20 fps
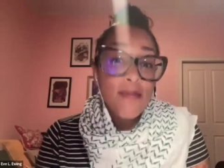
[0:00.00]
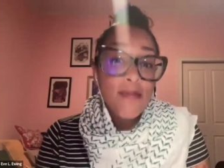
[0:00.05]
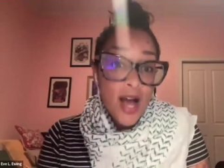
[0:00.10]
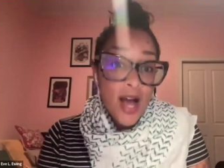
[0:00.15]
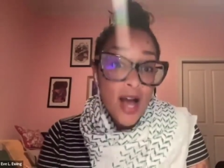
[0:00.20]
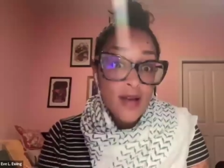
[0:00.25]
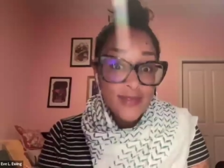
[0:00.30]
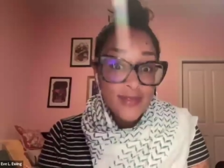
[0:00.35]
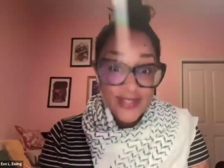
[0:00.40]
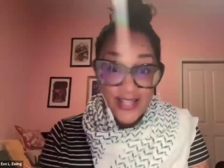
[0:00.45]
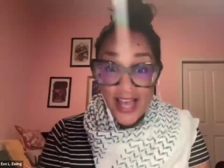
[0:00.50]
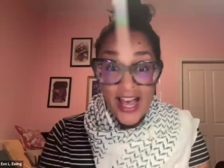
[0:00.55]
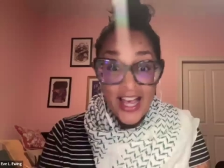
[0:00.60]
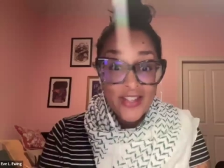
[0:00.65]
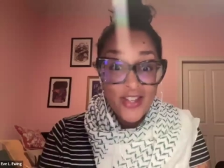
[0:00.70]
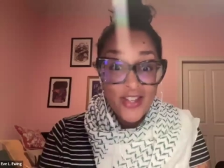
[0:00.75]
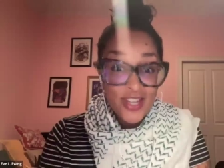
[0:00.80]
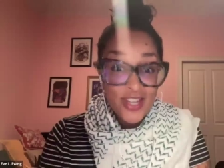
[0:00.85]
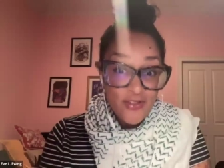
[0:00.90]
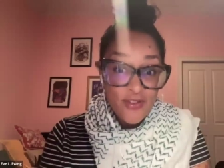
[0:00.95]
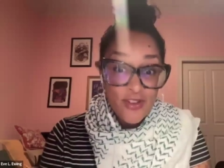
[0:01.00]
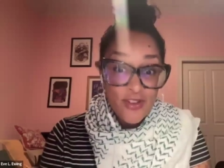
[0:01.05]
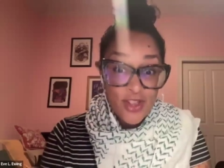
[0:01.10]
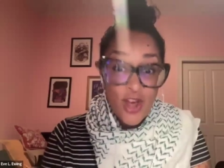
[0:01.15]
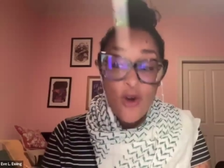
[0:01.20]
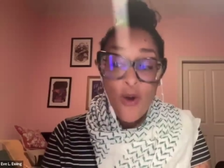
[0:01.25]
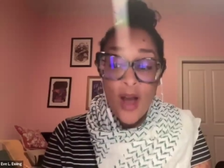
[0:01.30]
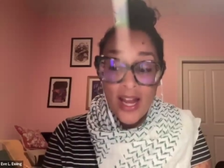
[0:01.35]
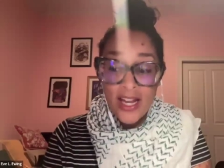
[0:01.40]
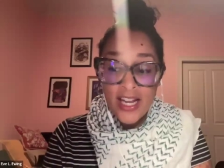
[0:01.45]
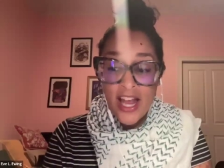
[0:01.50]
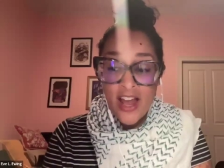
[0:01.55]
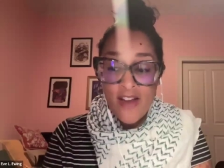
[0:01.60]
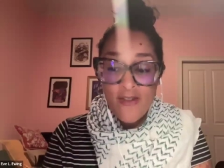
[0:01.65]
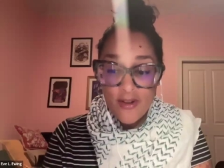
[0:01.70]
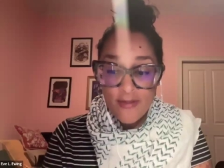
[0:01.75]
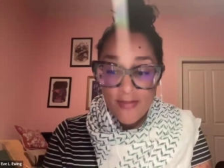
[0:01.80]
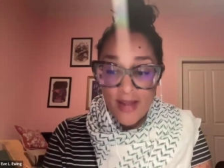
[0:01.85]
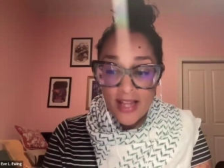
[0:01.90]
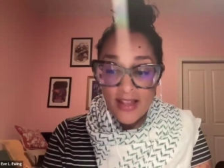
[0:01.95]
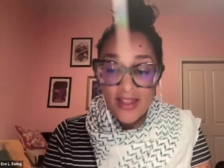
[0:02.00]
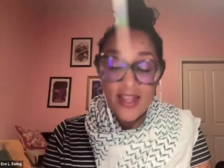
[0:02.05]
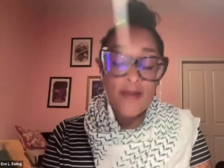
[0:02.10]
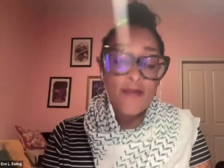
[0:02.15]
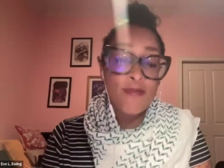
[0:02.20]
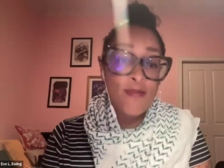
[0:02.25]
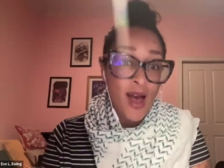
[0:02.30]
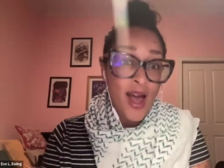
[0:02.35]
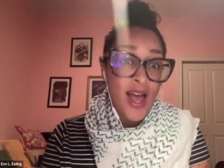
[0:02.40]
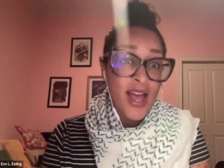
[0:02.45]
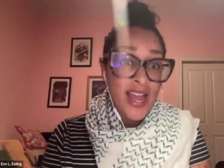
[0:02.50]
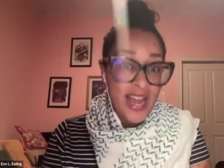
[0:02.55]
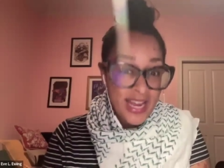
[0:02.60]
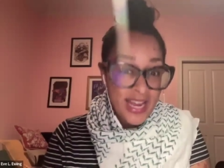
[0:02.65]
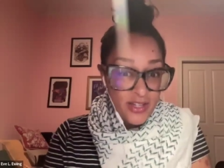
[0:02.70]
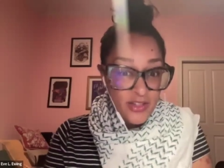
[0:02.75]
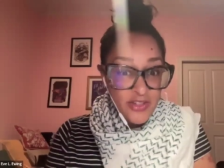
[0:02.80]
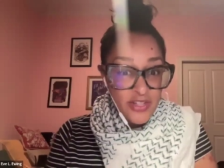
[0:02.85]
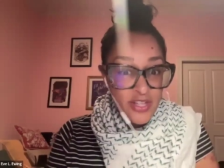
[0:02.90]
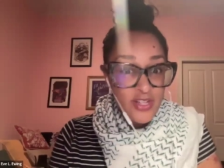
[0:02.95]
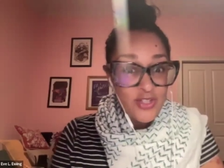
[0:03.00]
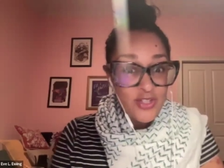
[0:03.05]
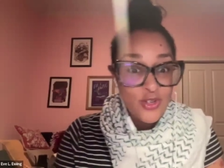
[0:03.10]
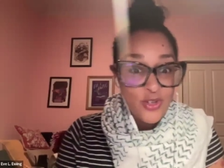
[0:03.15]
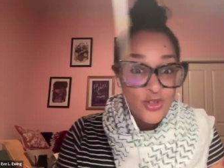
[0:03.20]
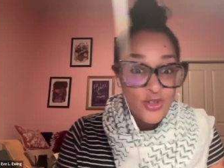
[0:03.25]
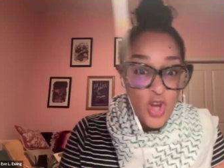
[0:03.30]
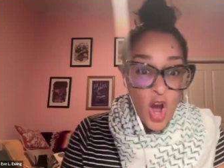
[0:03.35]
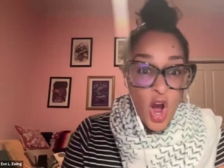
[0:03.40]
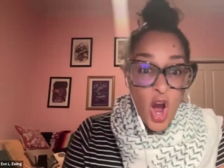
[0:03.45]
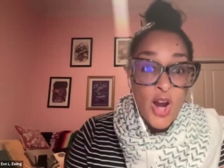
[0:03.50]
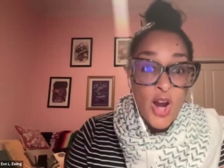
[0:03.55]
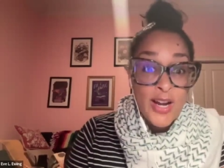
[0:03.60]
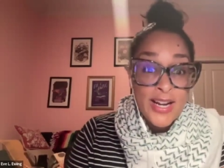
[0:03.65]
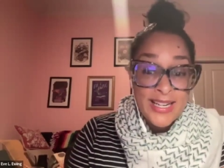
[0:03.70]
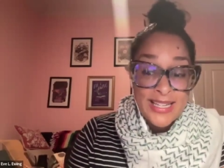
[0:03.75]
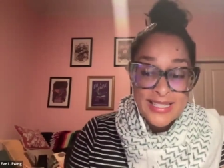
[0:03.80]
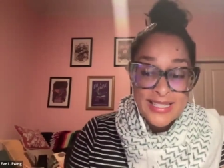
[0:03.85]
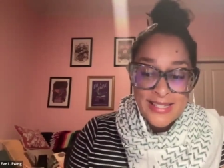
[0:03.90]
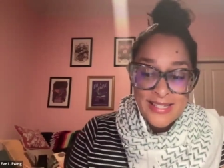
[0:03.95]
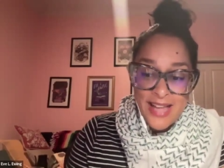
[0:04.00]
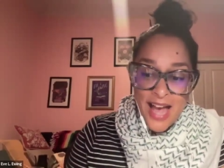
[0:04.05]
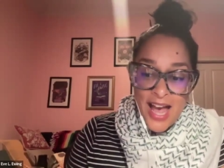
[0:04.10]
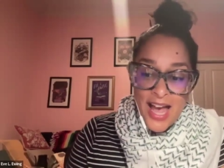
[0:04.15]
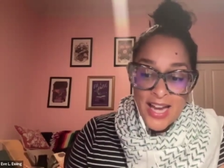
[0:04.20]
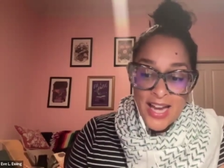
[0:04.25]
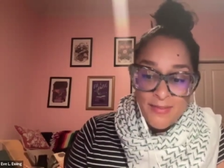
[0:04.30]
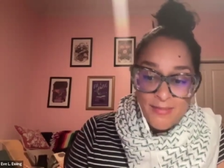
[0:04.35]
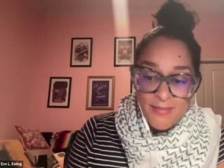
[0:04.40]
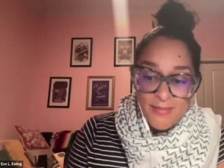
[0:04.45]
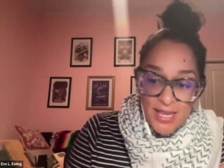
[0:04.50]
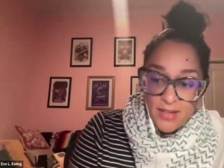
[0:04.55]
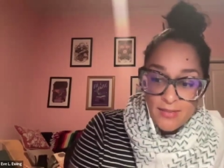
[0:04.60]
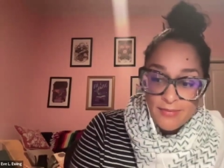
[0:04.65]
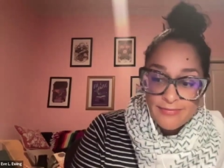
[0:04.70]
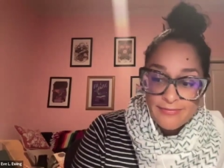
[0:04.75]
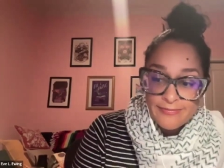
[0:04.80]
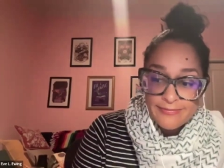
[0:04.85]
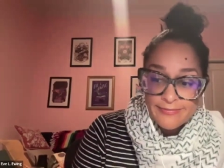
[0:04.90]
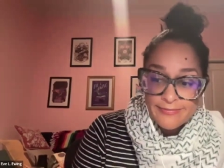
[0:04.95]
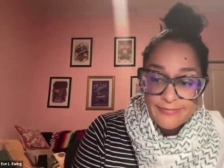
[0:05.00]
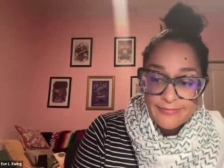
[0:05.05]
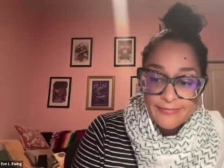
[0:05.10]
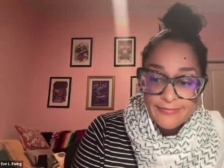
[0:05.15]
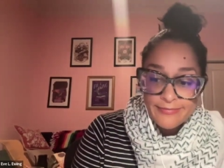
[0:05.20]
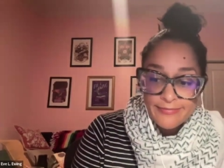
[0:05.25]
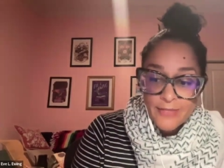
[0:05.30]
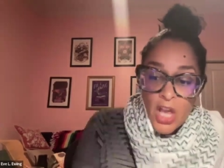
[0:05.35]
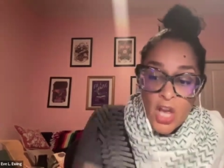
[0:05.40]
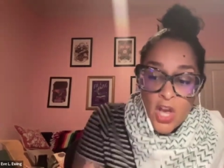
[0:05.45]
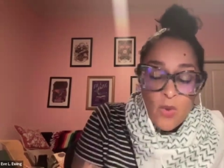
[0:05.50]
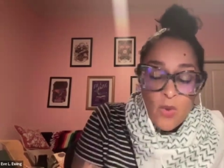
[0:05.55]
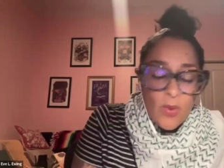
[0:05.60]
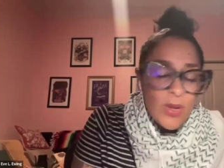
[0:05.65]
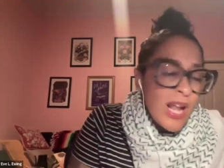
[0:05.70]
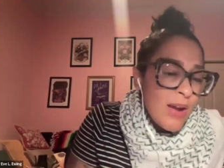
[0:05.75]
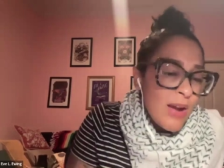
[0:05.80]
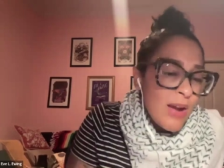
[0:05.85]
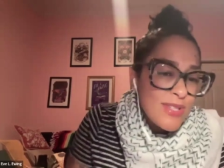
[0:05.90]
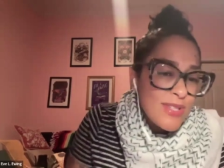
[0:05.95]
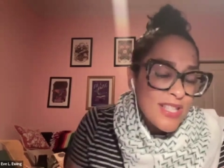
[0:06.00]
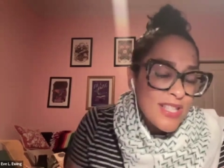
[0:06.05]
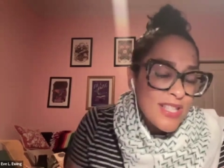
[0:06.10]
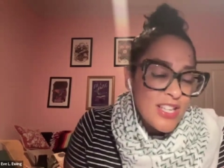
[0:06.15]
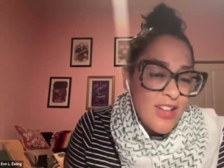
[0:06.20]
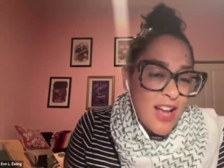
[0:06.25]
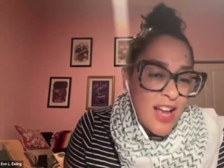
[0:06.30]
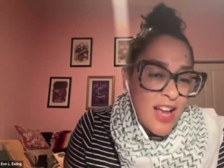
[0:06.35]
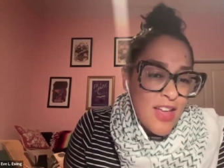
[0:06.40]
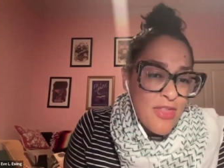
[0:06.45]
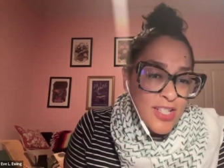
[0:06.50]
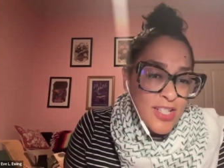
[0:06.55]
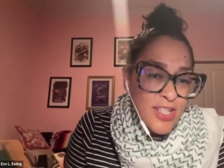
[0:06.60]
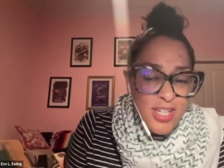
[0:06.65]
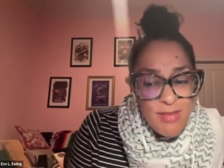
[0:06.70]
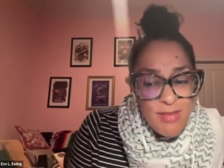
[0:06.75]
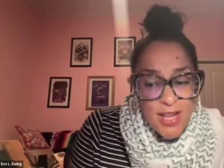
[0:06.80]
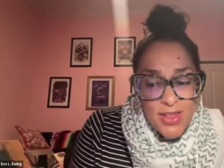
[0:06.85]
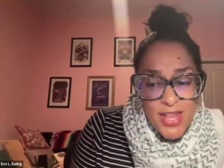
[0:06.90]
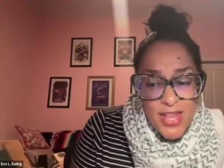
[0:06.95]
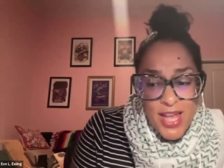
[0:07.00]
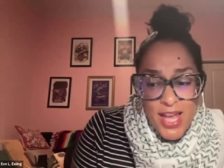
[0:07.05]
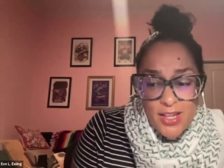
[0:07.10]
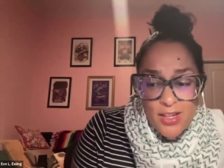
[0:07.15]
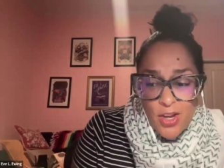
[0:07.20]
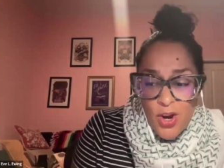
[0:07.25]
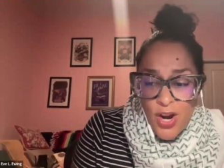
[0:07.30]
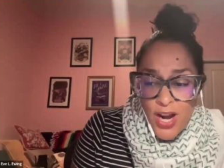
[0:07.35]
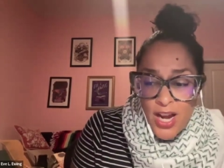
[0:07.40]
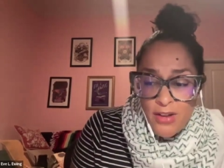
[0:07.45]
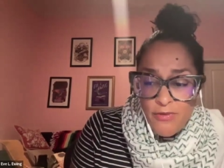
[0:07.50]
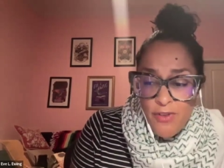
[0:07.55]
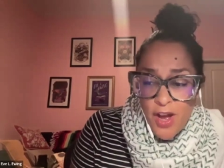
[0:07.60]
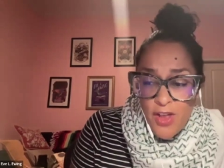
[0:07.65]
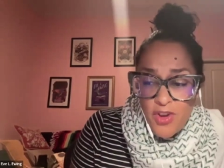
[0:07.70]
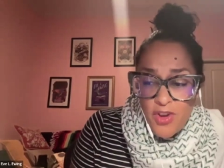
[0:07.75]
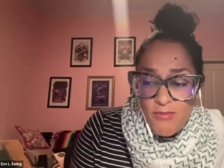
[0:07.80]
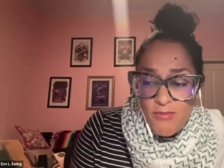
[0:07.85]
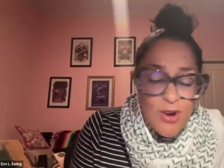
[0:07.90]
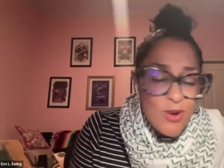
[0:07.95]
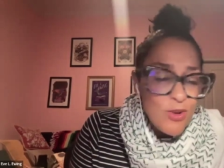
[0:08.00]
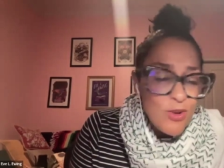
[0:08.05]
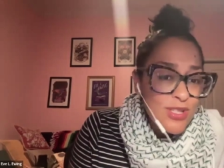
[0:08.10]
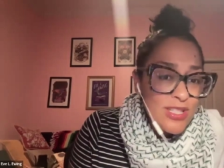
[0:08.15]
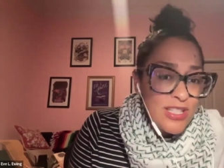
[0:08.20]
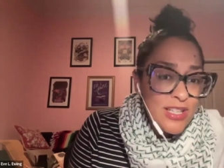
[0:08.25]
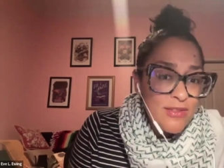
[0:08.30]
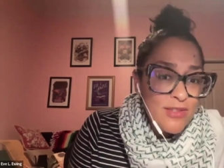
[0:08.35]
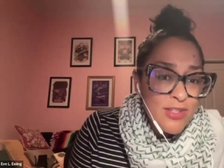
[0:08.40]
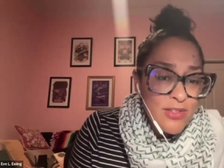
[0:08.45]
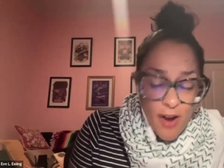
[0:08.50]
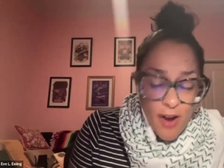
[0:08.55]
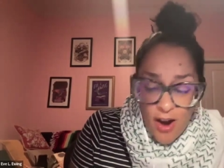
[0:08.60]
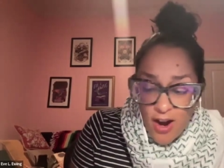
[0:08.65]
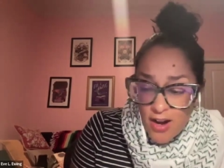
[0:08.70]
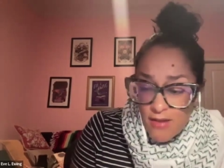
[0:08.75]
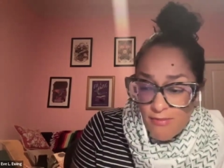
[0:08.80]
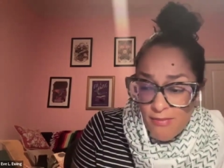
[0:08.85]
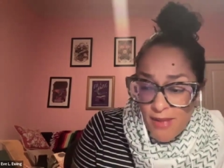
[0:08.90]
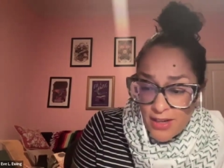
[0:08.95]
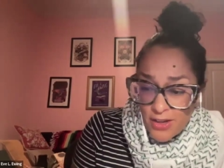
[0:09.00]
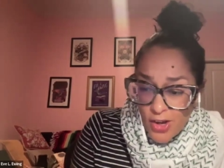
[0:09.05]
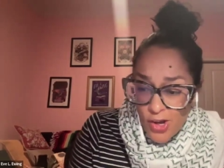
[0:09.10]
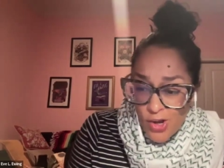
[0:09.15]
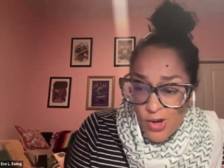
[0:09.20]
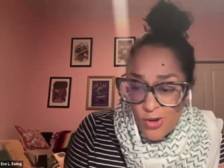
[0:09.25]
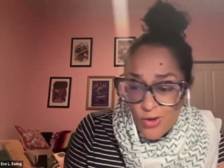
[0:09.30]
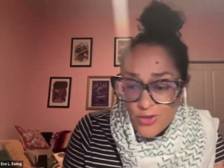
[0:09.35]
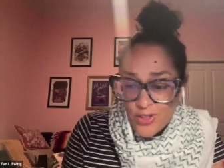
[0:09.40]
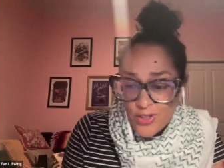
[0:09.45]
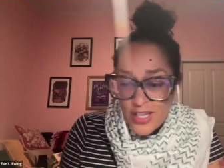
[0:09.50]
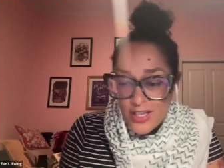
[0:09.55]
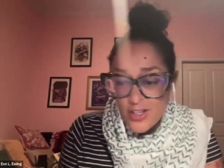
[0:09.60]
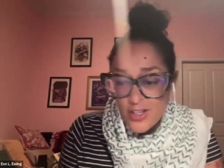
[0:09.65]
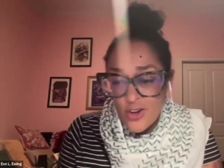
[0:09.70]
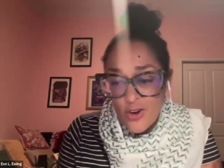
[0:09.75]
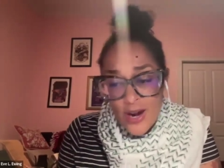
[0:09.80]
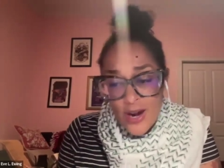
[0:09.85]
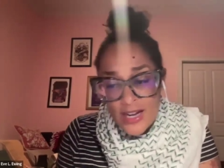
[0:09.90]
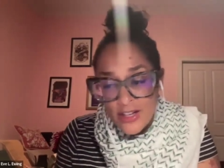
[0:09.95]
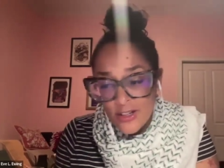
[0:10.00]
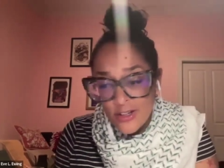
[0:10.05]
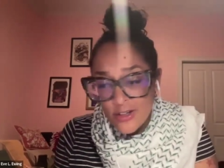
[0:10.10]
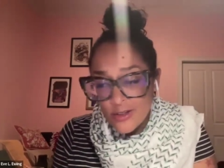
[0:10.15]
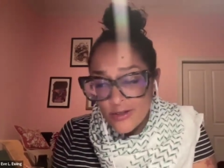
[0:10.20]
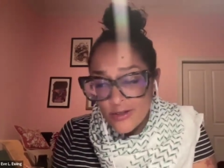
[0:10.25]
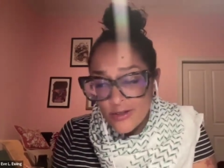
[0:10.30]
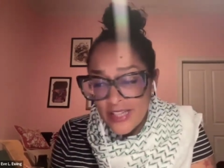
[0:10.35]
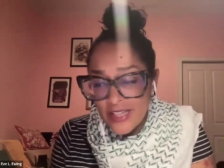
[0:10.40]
My mom says that even though I never met them, my ancestors are inside me. When I was little, I thought she meant that Grandfather Mose lives far up my nose, and Great